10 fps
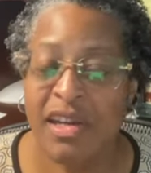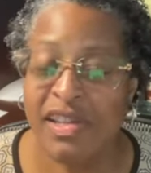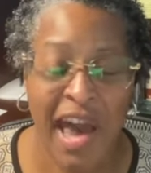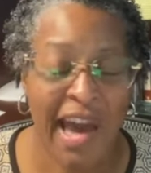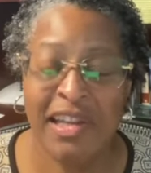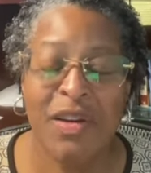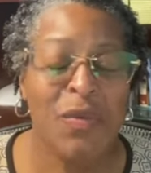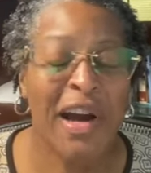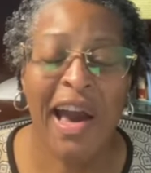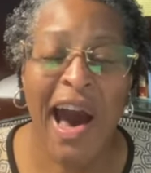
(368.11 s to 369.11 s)
exactly
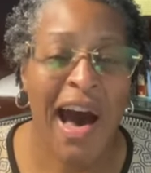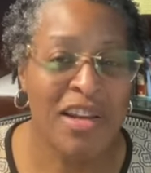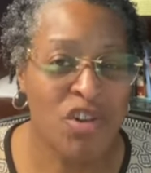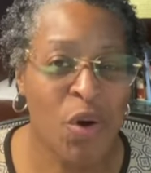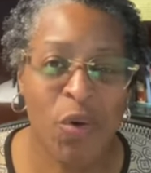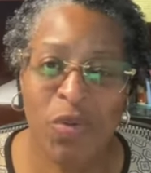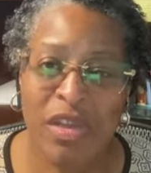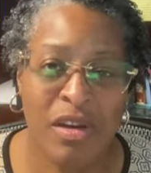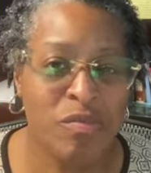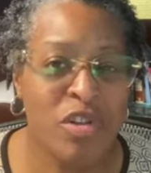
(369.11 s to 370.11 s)
what God told
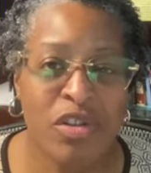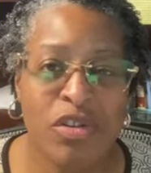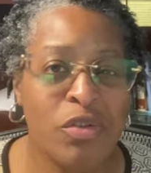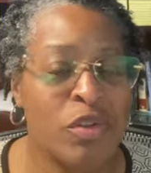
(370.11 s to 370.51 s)
them to do.